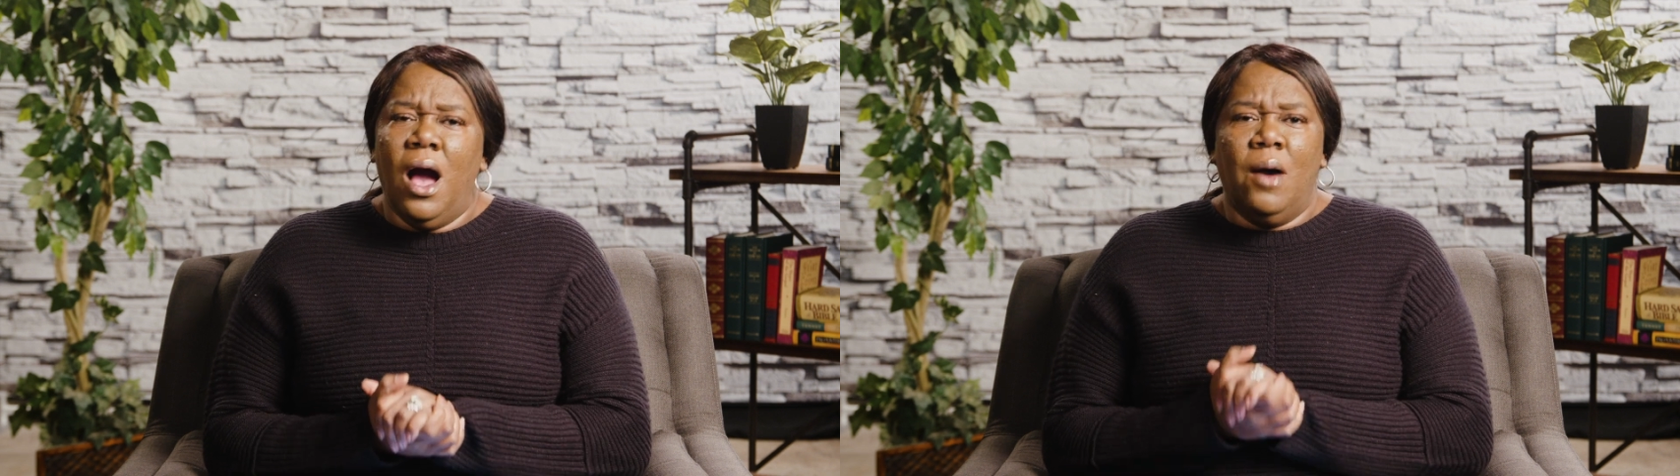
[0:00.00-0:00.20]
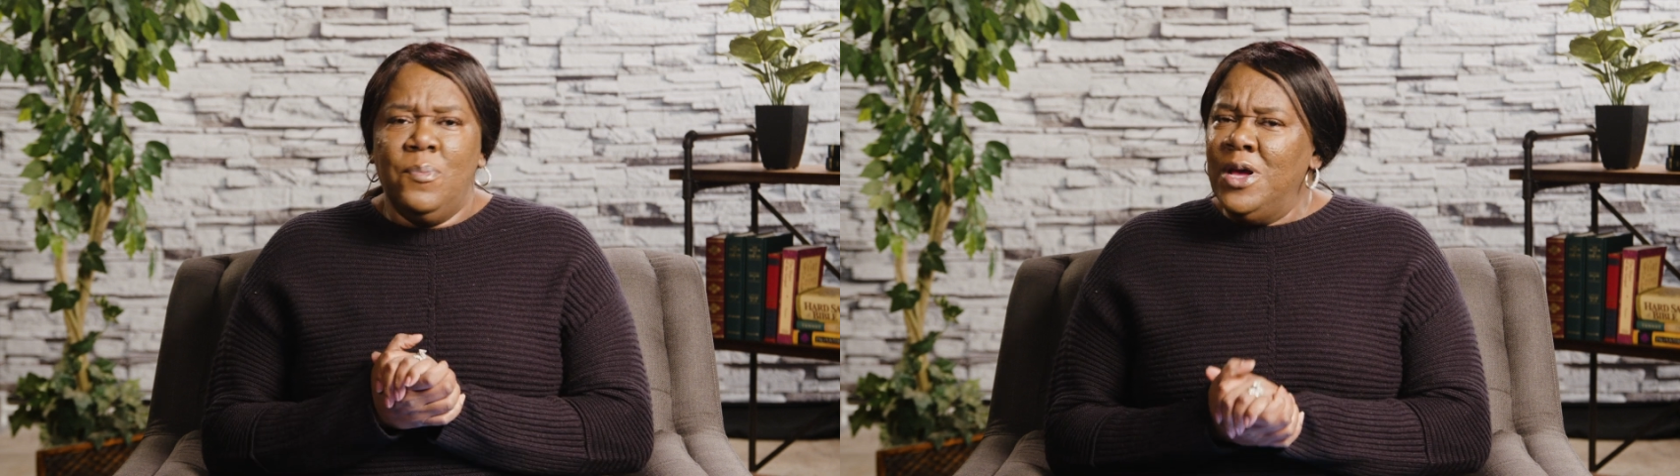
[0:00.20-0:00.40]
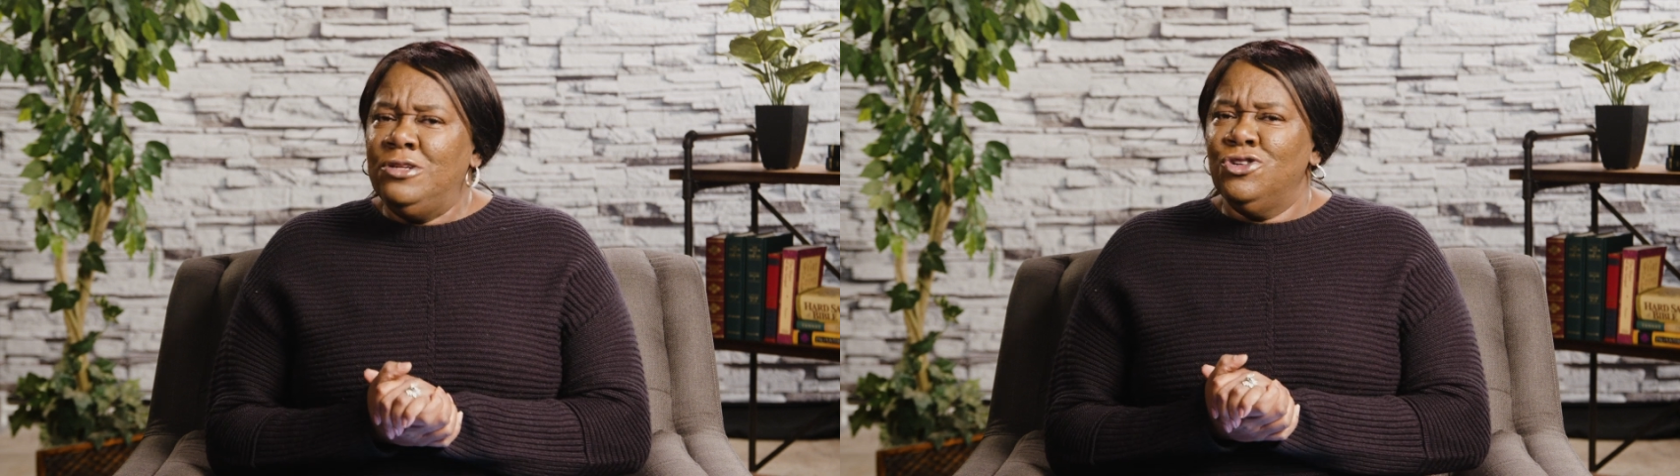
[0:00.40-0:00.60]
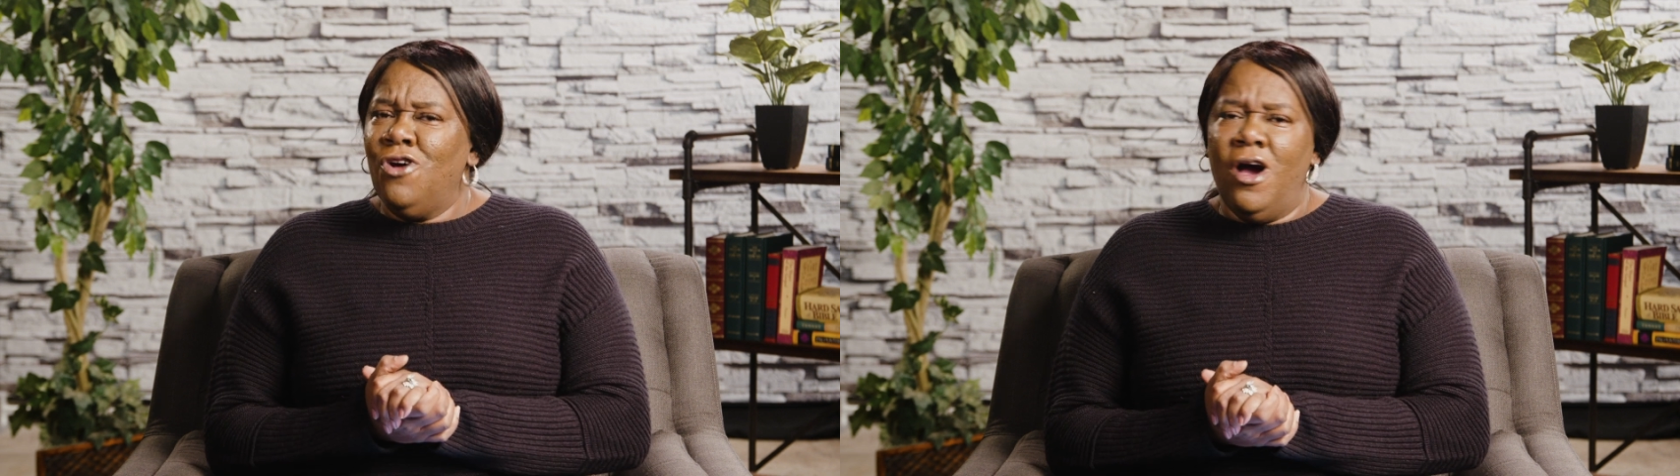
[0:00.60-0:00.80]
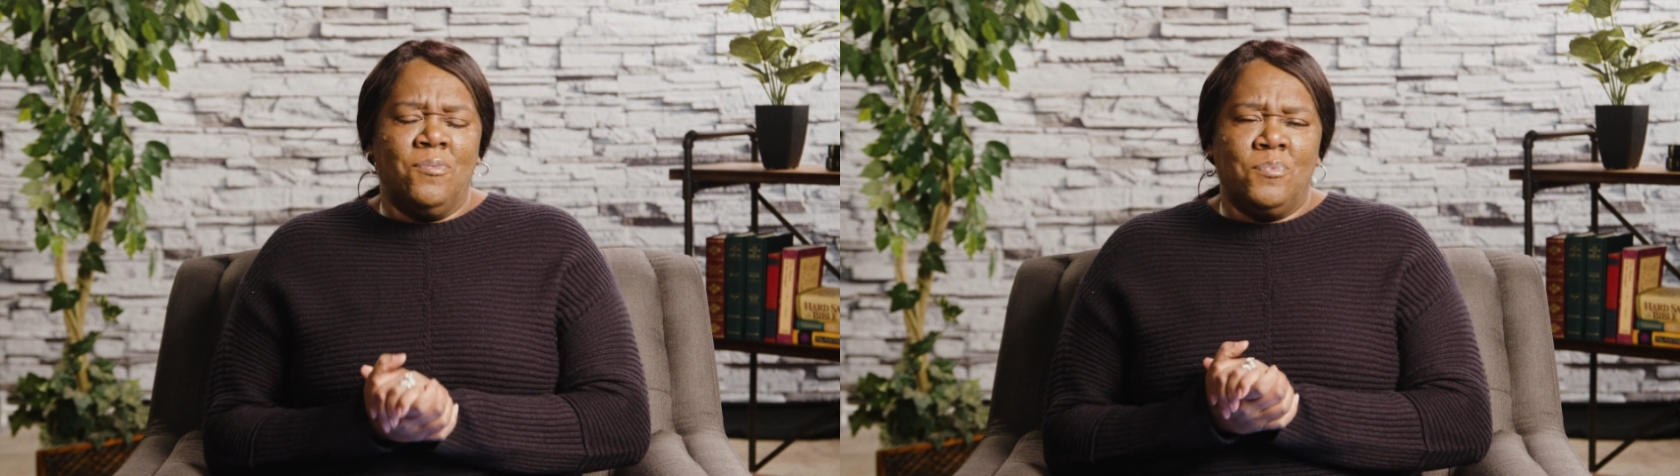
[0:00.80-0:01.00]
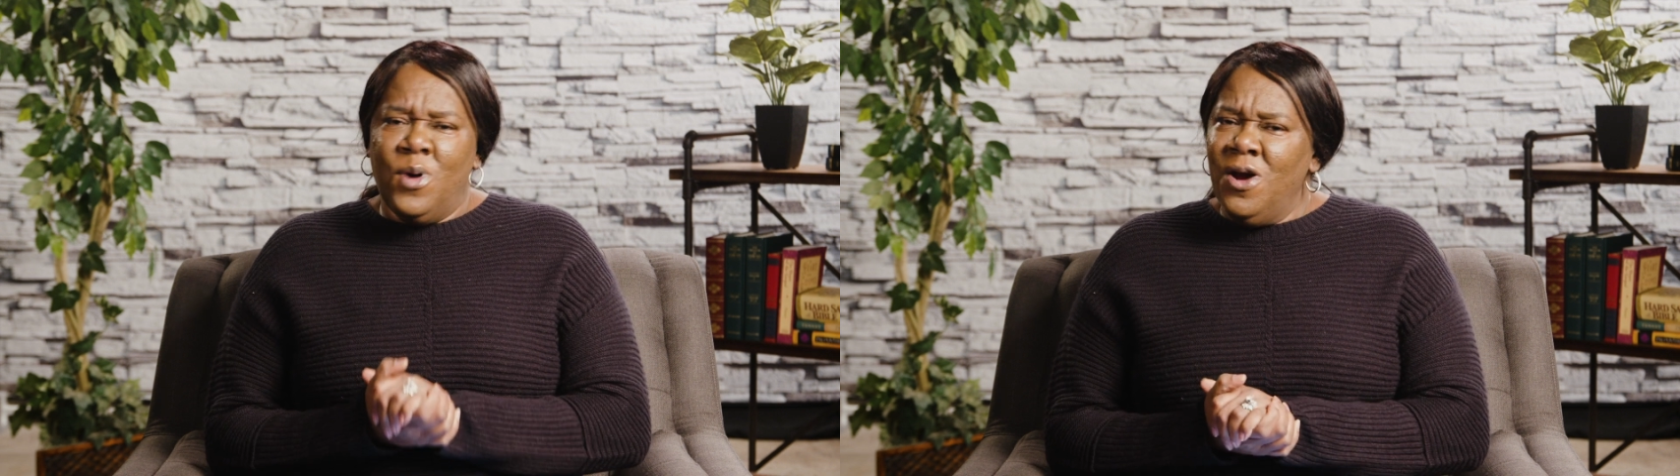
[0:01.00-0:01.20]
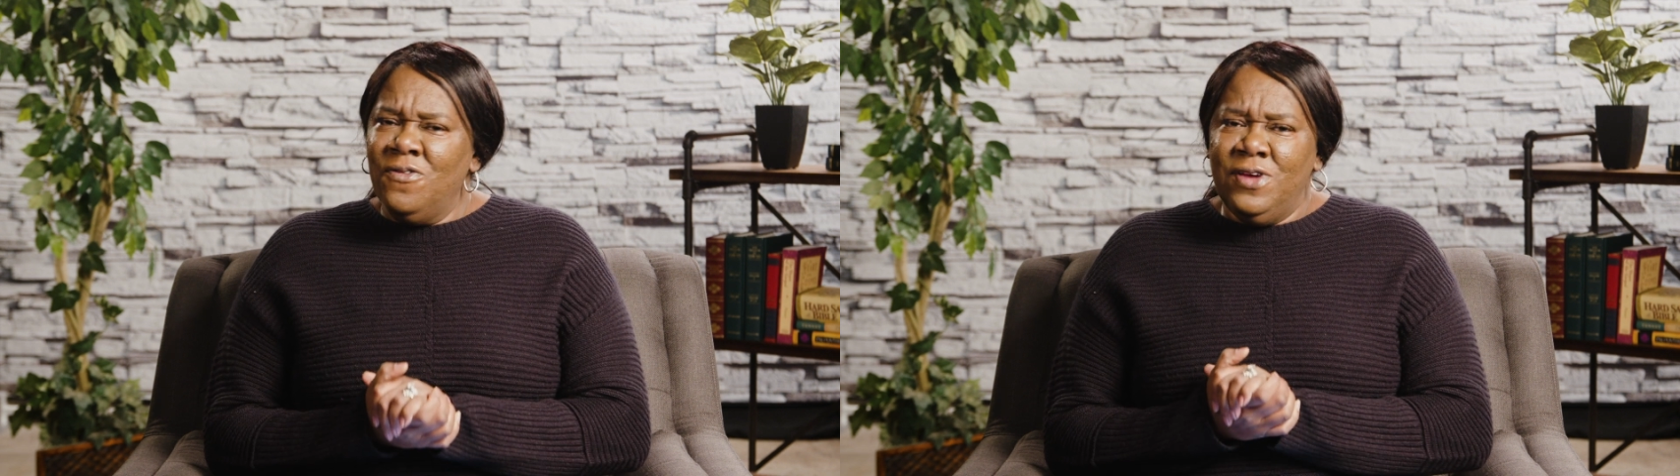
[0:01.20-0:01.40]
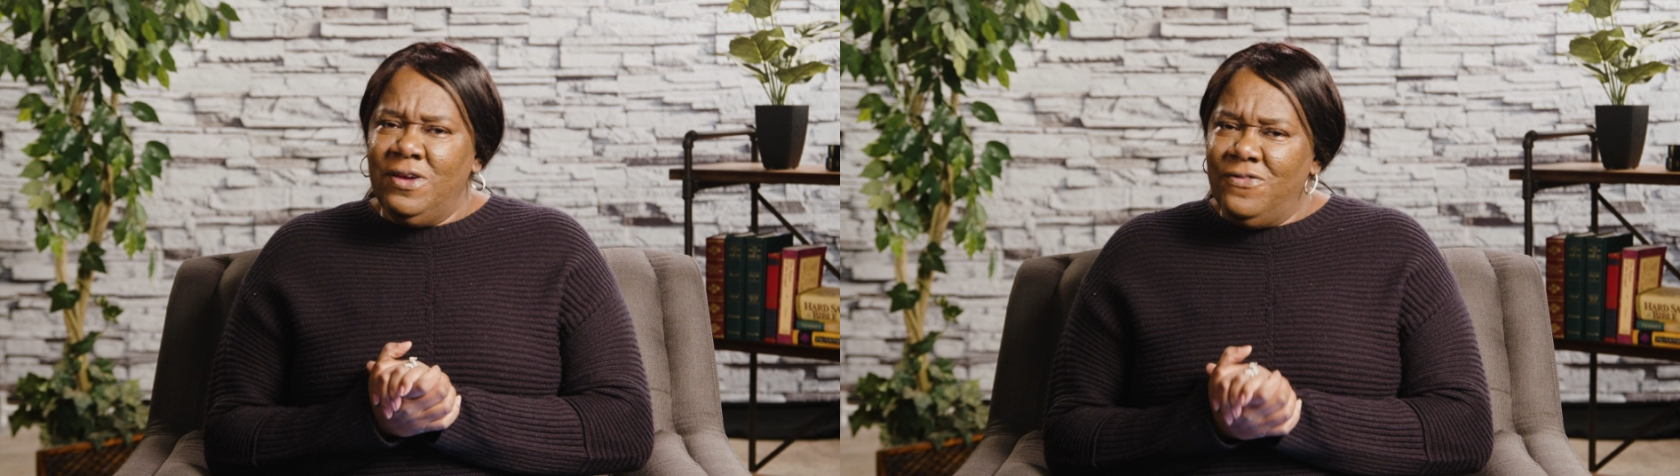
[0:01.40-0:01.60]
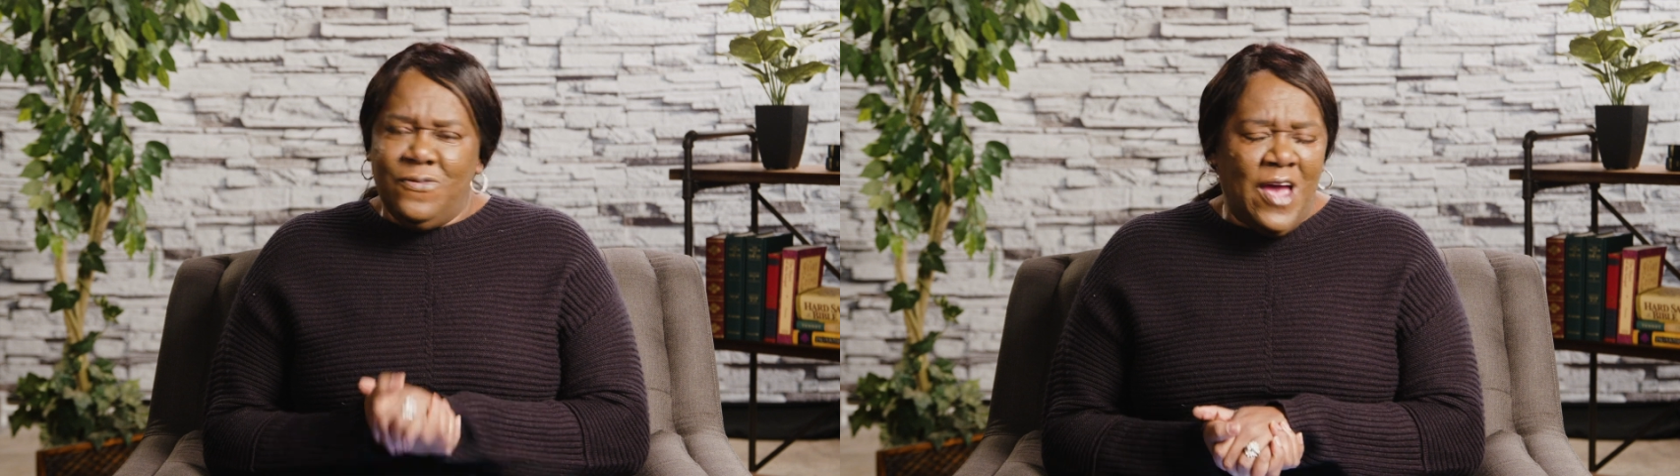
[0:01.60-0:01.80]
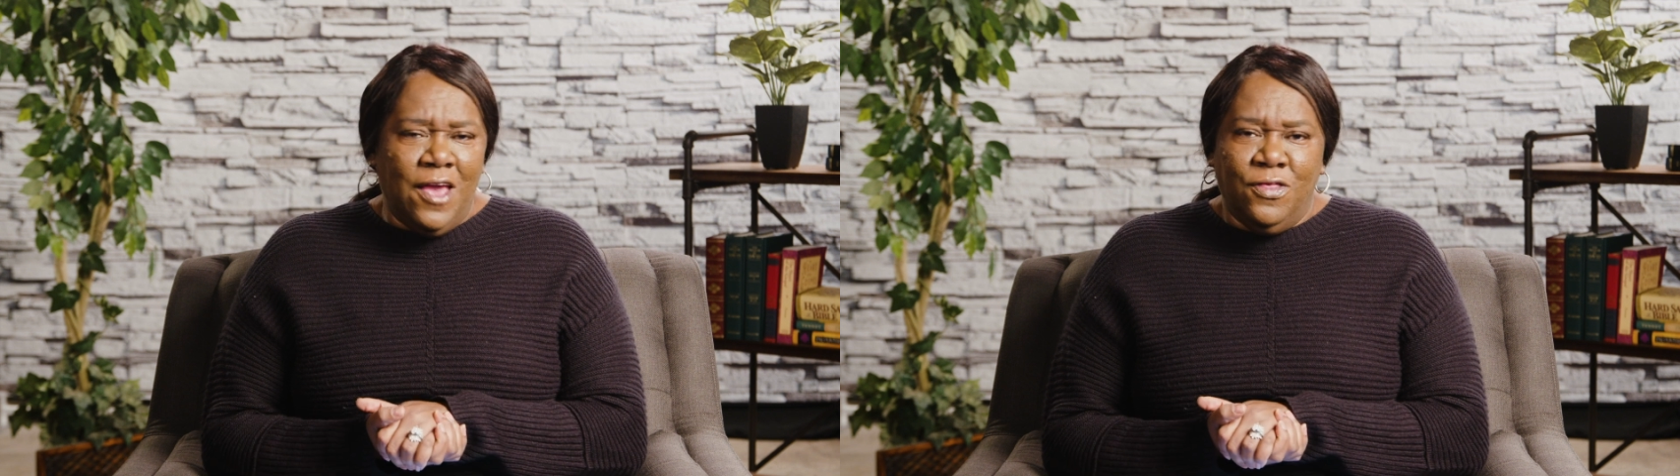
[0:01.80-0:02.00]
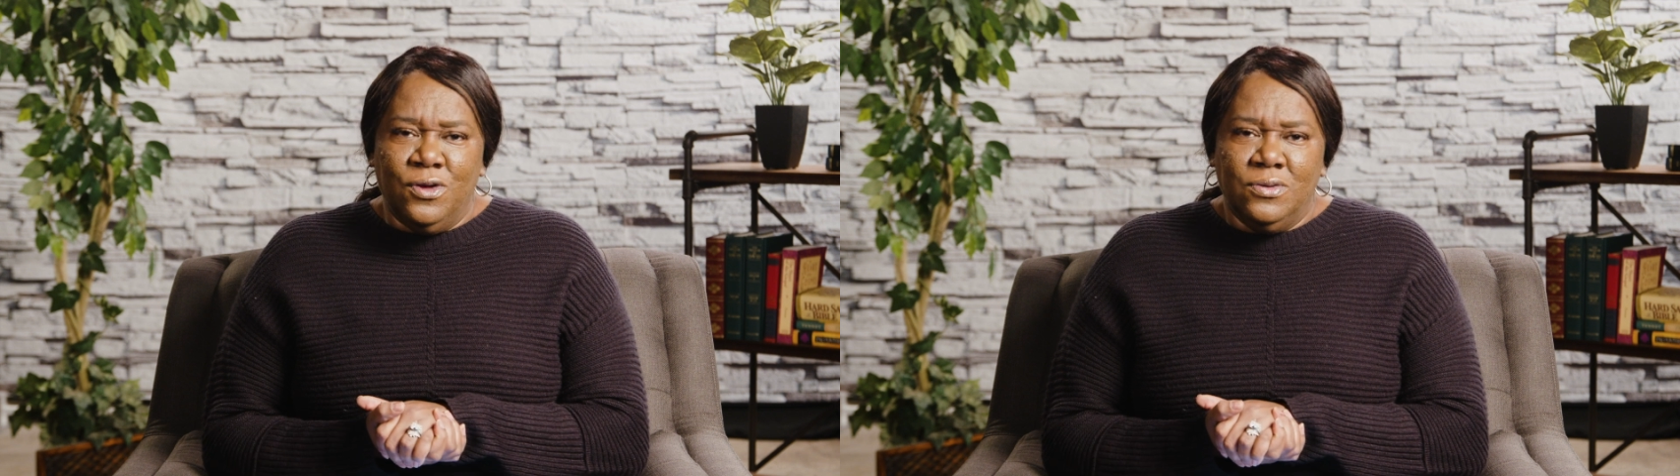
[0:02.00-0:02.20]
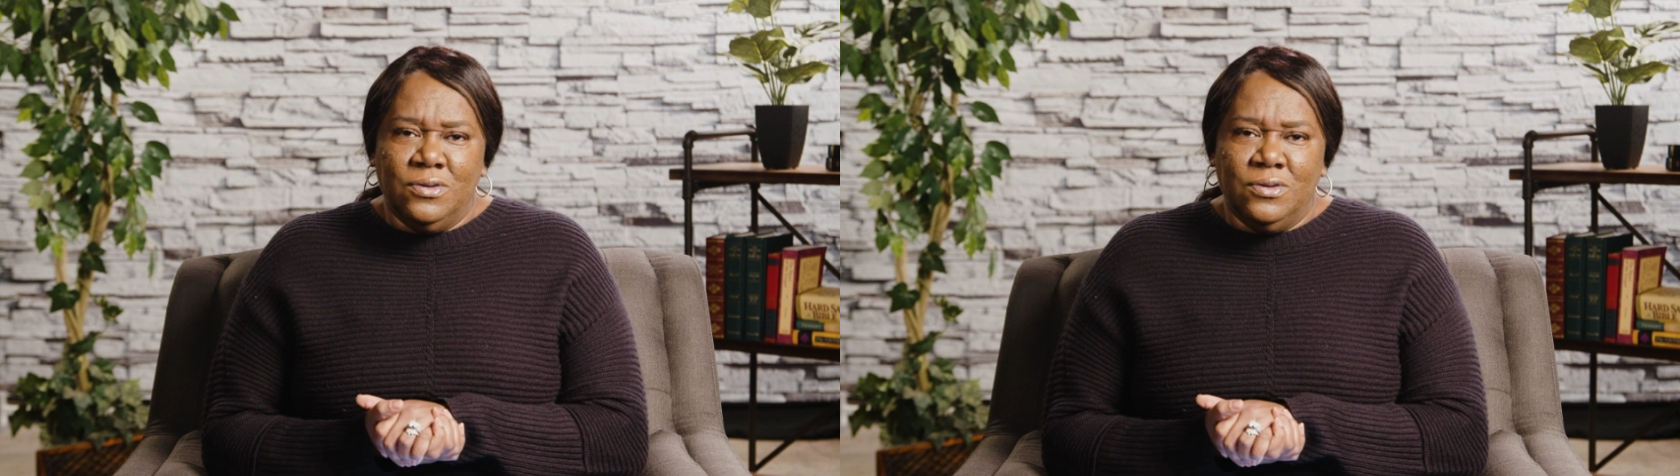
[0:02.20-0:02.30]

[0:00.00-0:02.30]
A picture of perfect faith,